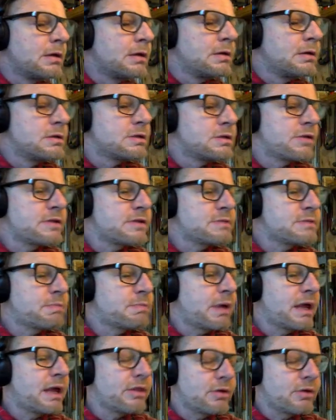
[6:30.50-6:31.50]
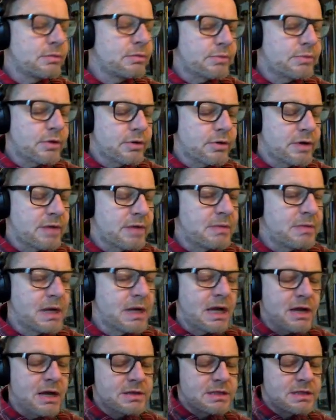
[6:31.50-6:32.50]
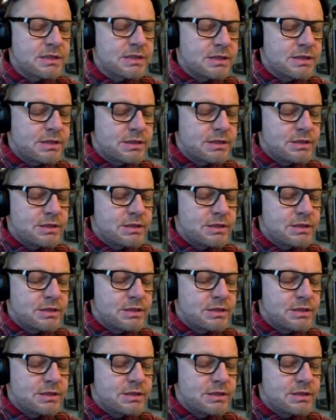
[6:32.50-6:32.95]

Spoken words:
so this Python program allows us